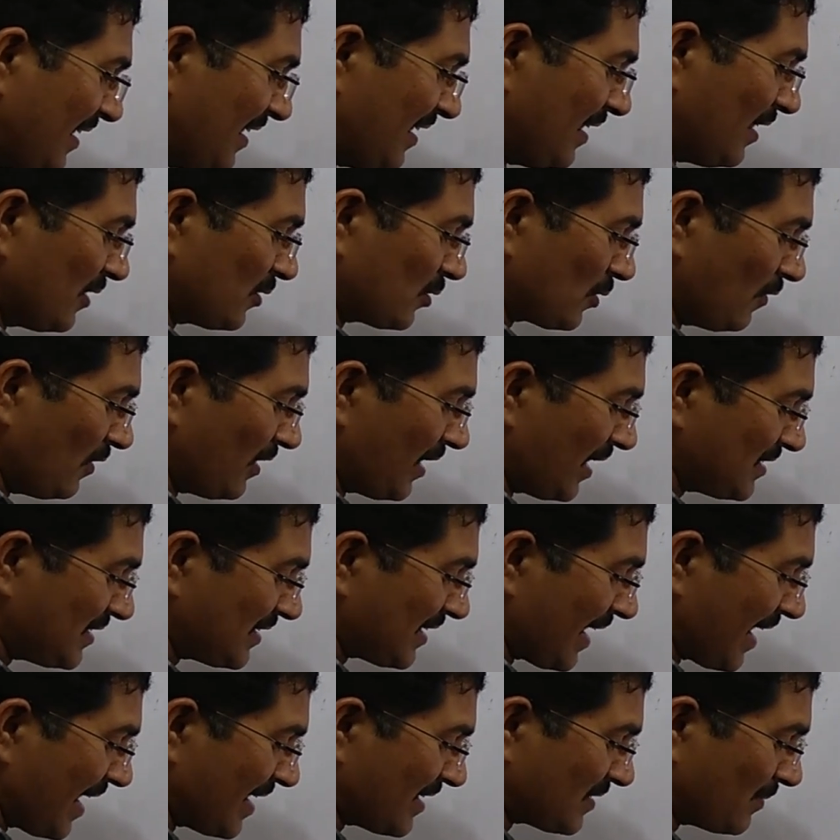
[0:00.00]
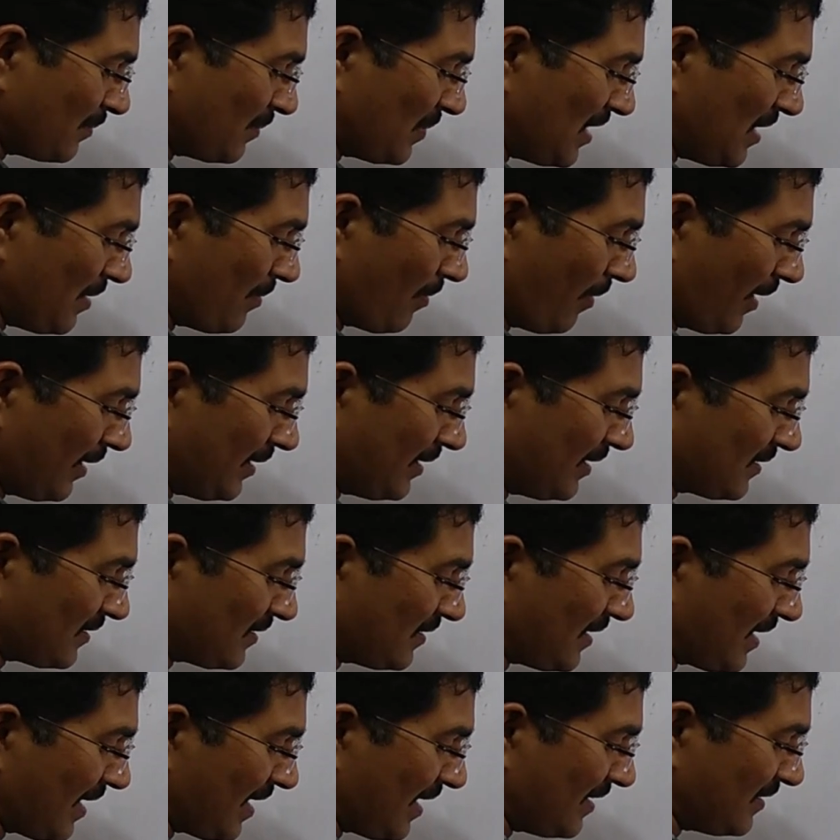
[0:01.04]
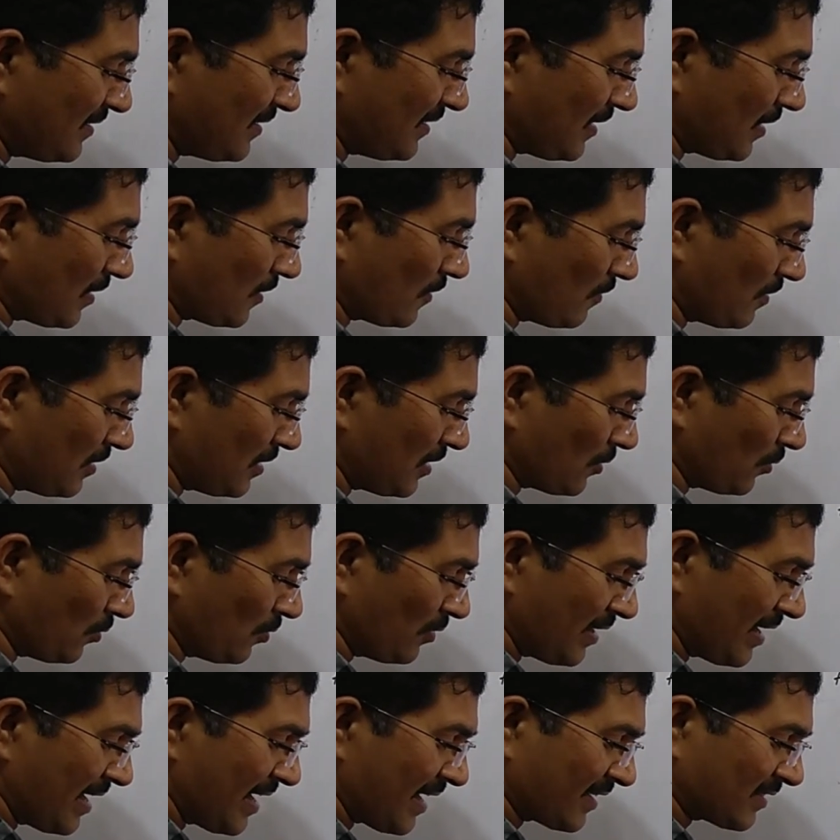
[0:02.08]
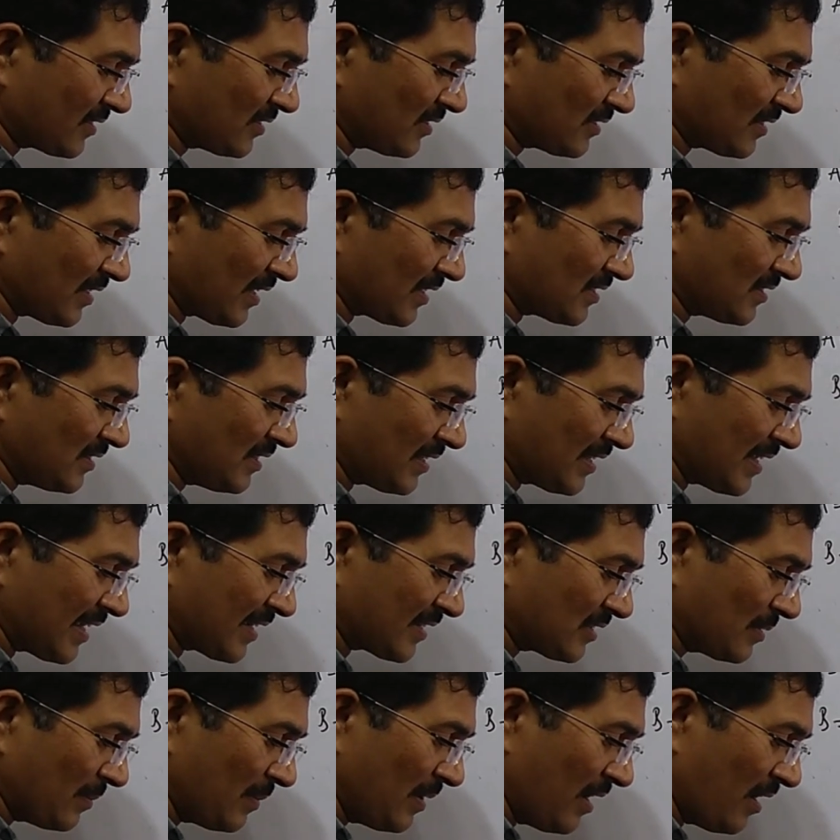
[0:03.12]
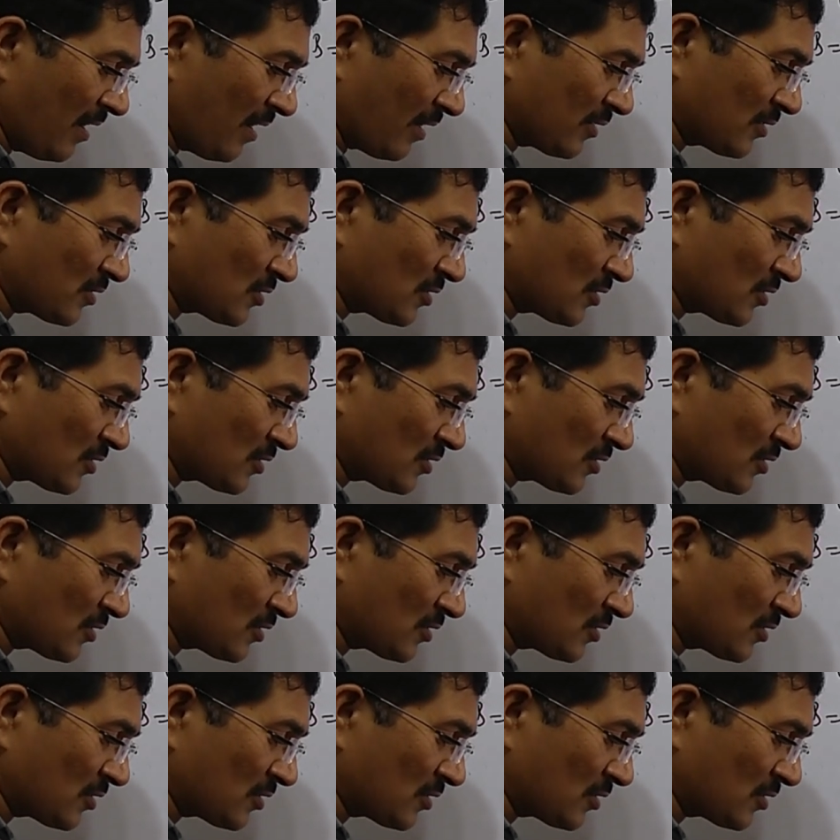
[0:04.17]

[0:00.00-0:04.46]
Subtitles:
So we write it as B minus A is equal to x such that x belongs